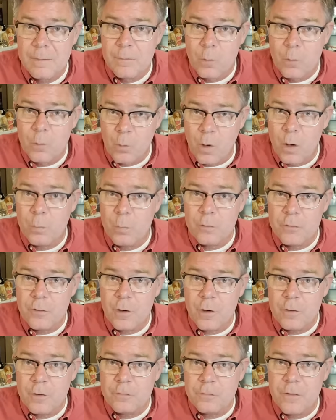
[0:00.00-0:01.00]
What was
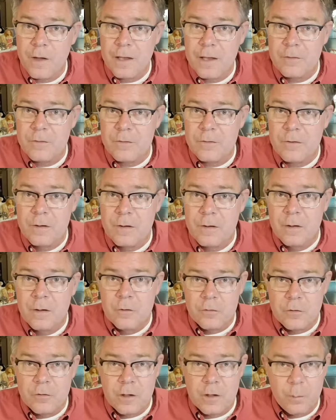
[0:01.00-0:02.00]
her offense?
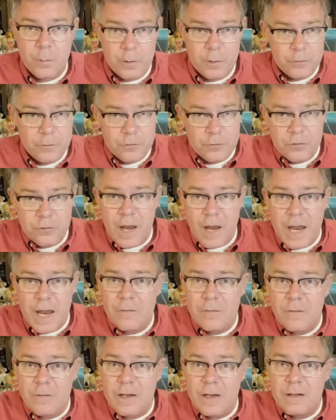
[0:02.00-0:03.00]
she was
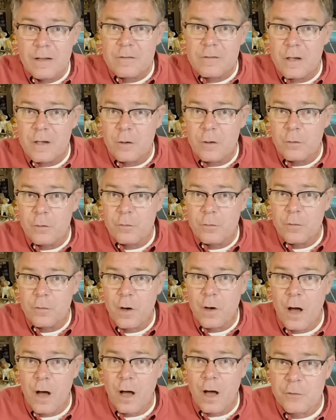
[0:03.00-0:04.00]
shaving
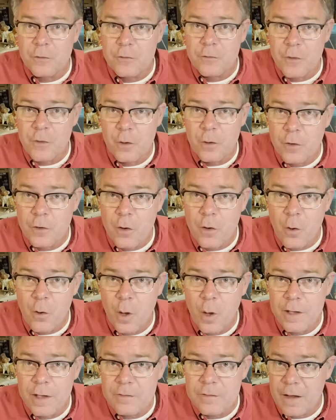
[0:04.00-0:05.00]
silver off of silver
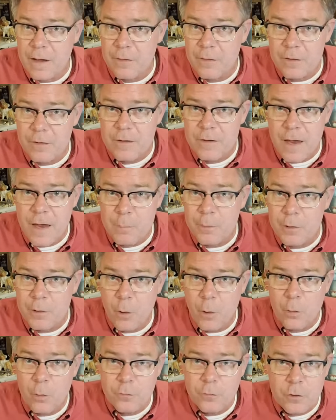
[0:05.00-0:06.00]
coins. Now, this happened
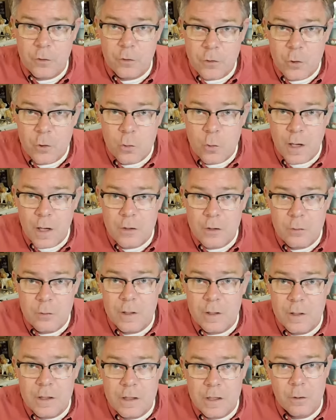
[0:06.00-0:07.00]
over
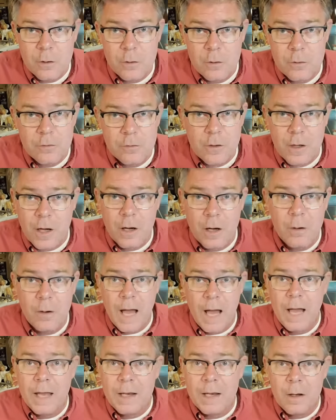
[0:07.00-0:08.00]
200 years ago,
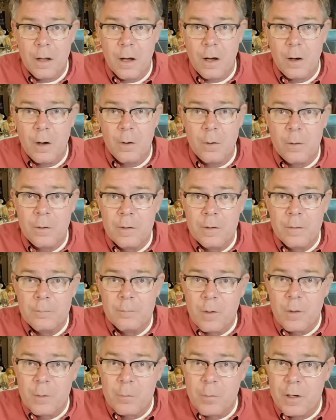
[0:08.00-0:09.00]
I know,
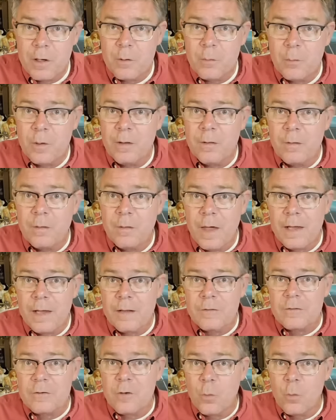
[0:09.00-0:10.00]
but it
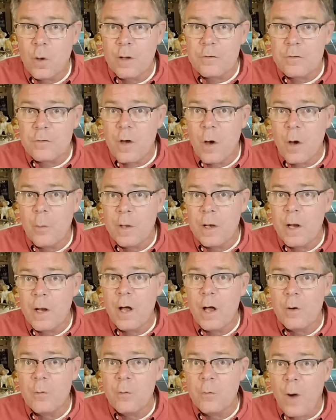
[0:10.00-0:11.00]
relates to what's going
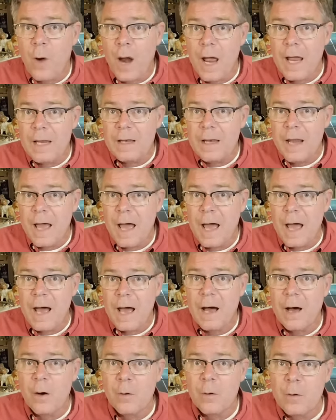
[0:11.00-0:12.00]
on right
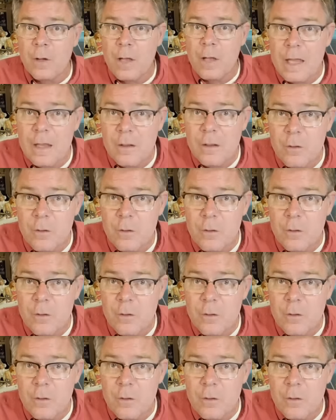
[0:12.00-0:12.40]
now in